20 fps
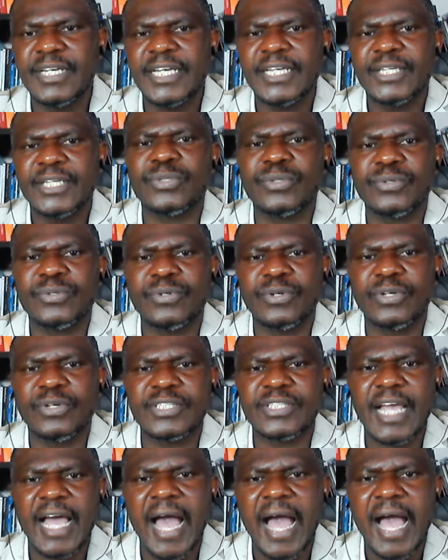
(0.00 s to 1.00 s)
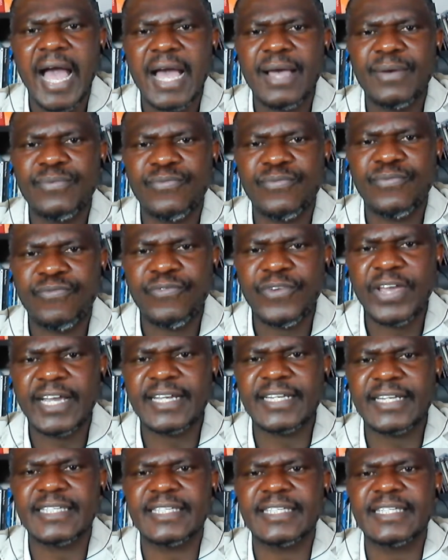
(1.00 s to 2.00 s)
So those are
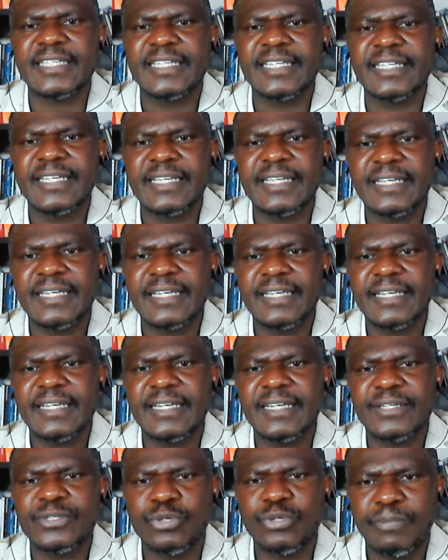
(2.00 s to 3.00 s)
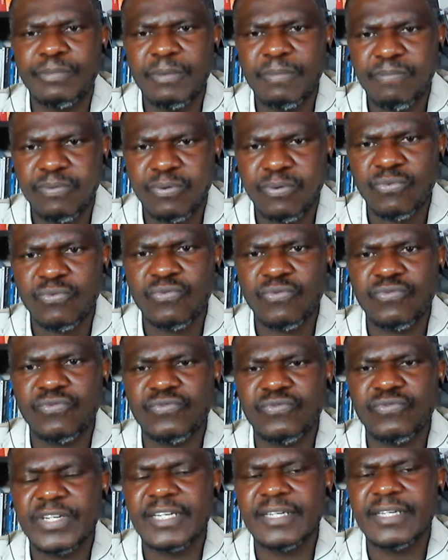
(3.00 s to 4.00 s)
facts to be proved
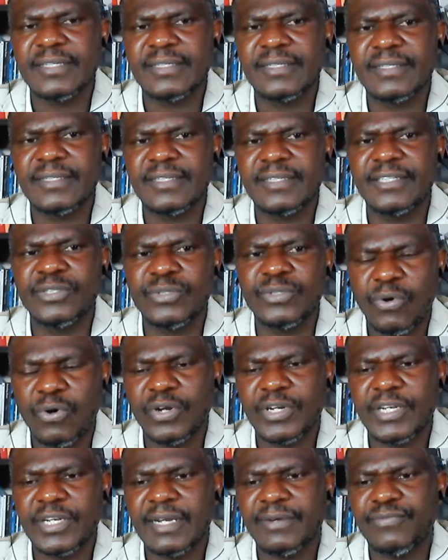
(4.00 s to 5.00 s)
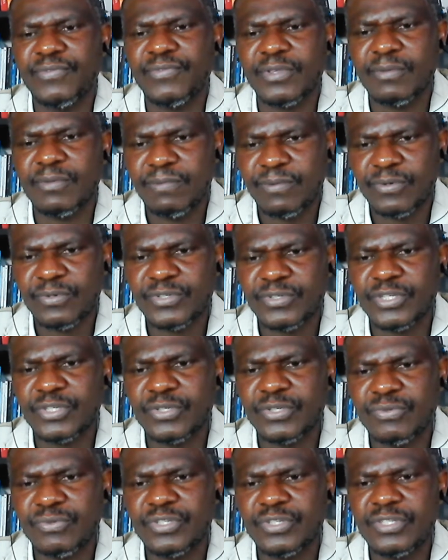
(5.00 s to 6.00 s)
in order for the
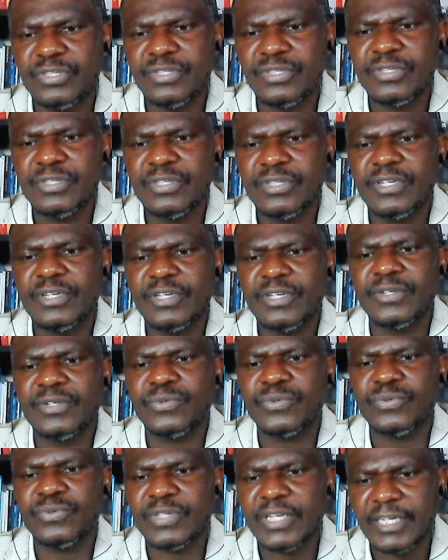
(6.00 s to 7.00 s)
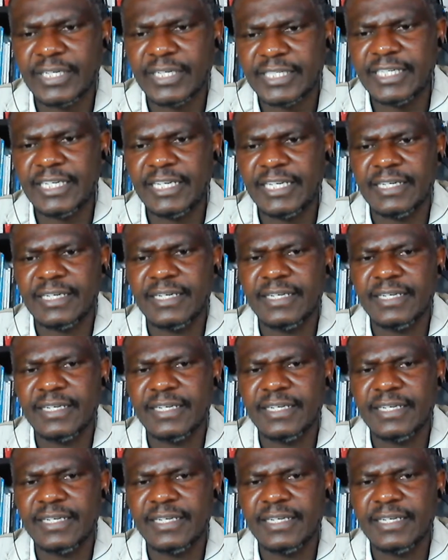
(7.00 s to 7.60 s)
prosecution to succeed.